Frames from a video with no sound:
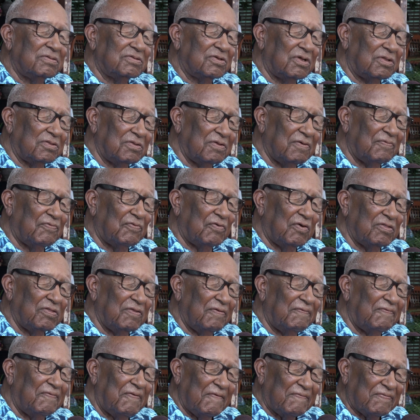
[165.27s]
So therefore,
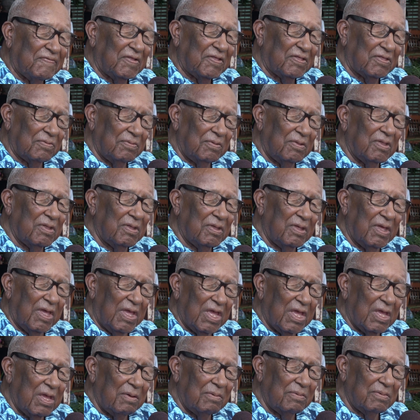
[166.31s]
the 50th
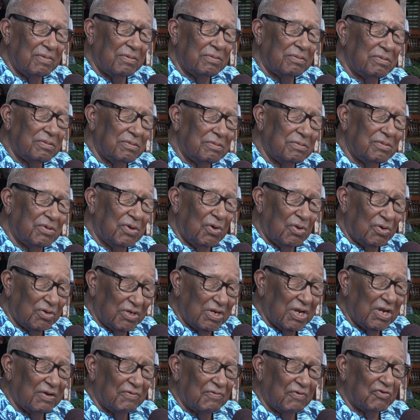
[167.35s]
game,
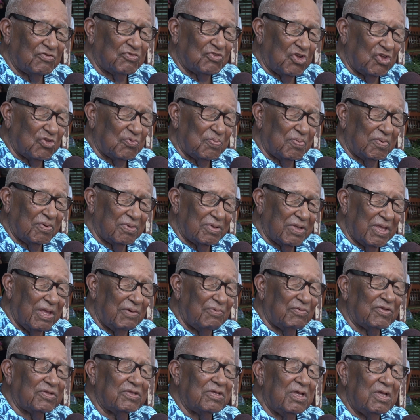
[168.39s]
golden anniversary as per
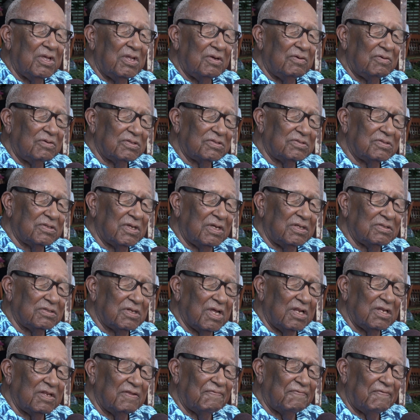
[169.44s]
game, was
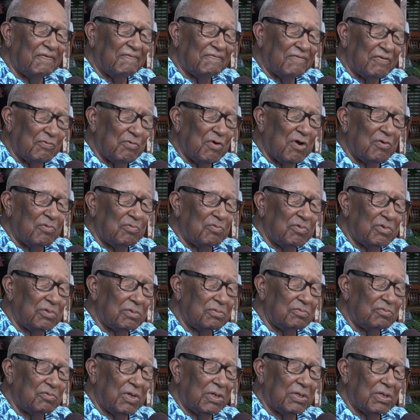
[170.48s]
1951
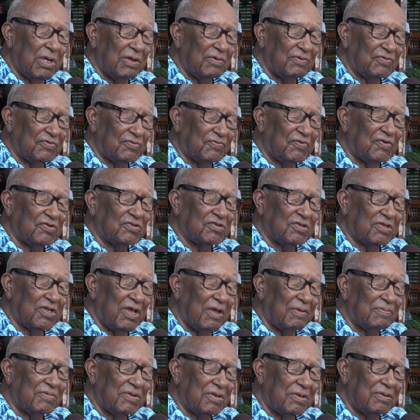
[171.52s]
when I was first
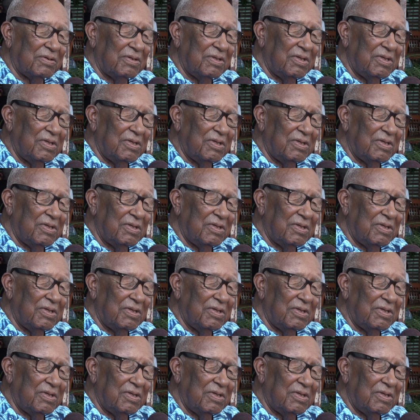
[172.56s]
captain.